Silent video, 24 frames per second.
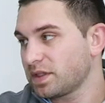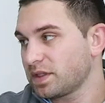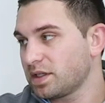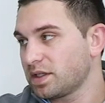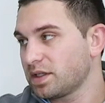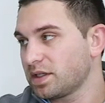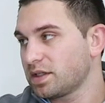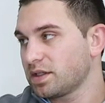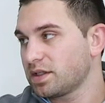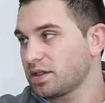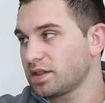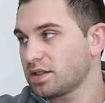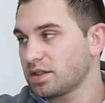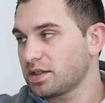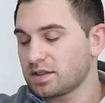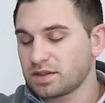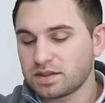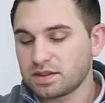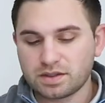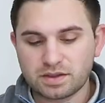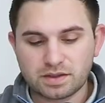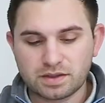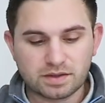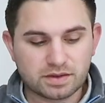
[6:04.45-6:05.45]

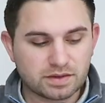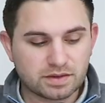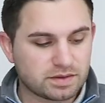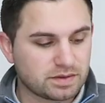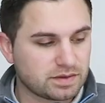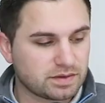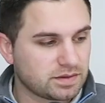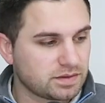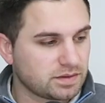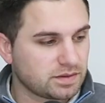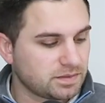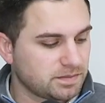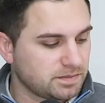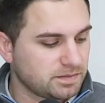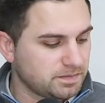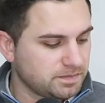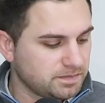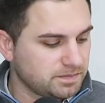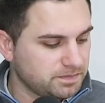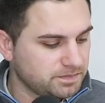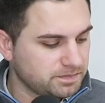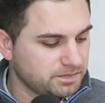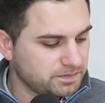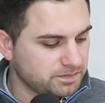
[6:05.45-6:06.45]

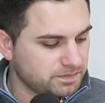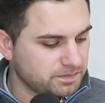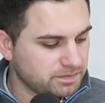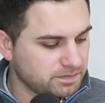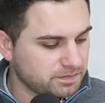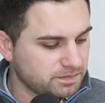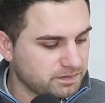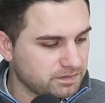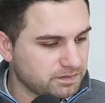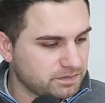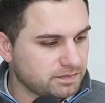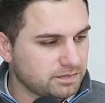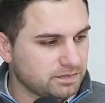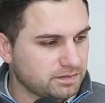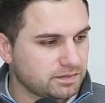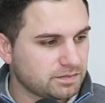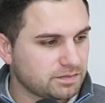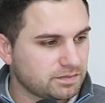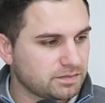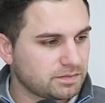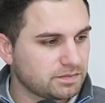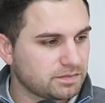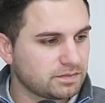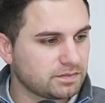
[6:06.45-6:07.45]

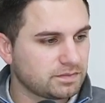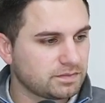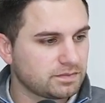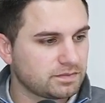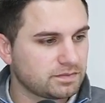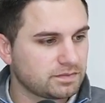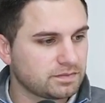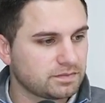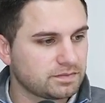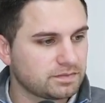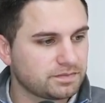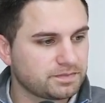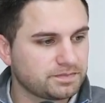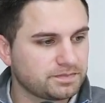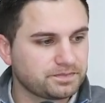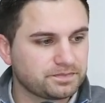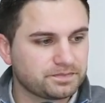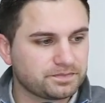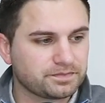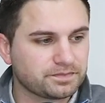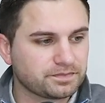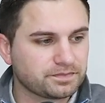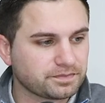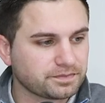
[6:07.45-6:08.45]

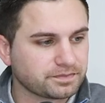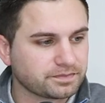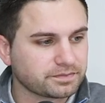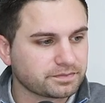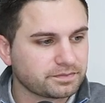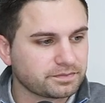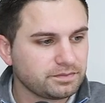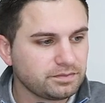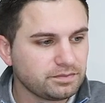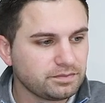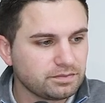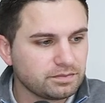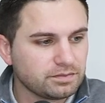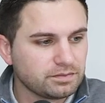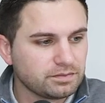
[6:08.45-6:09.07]
(silent)